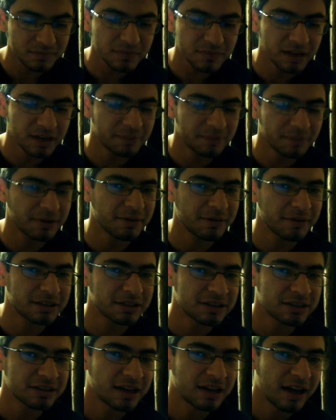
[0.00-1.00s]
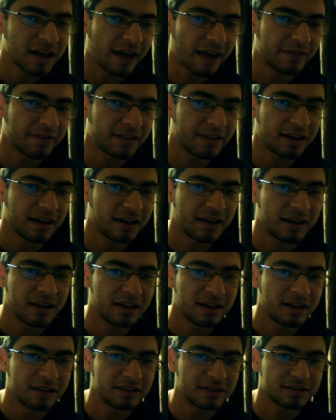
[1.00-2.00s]
And pretty much after that,
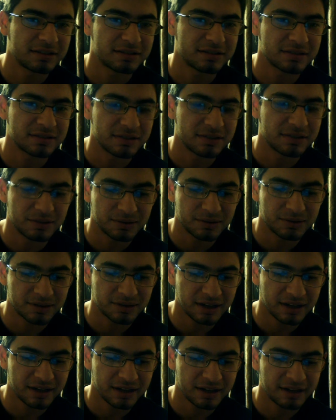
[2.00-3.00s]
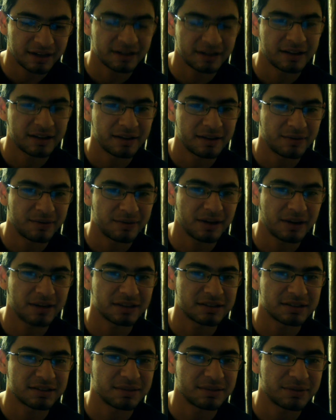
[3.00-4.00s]
this old guy
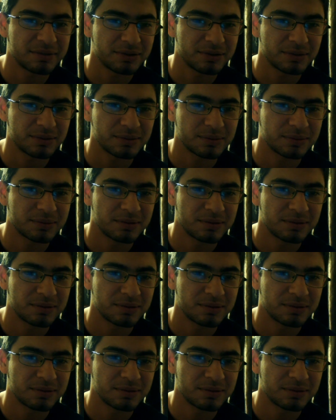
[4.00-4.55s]
walks up to